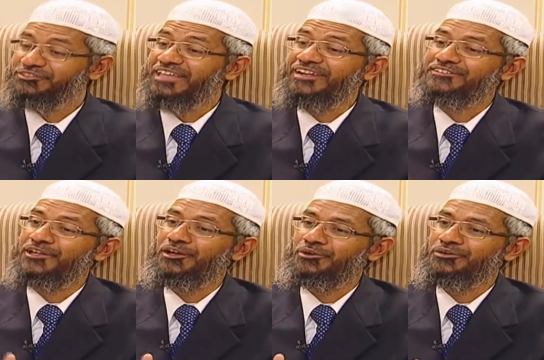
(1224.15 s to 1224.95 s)
So
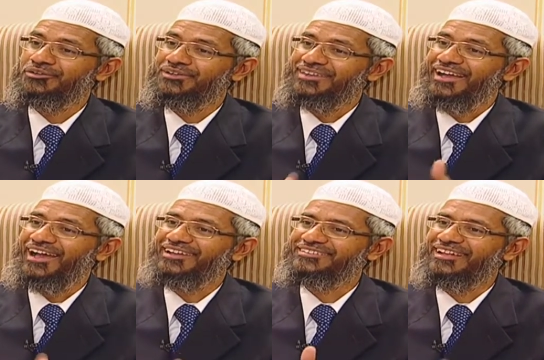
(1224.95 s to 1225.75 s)
that's how
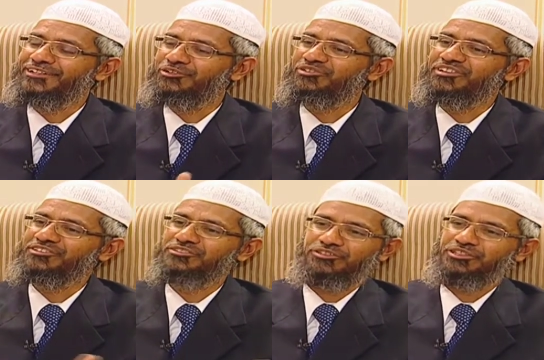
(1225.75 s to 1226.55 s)
I started doing
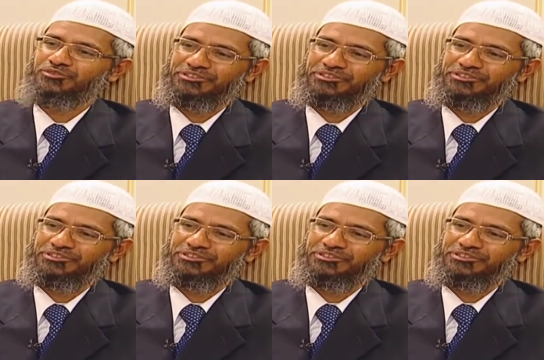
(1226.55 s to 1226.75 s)
research on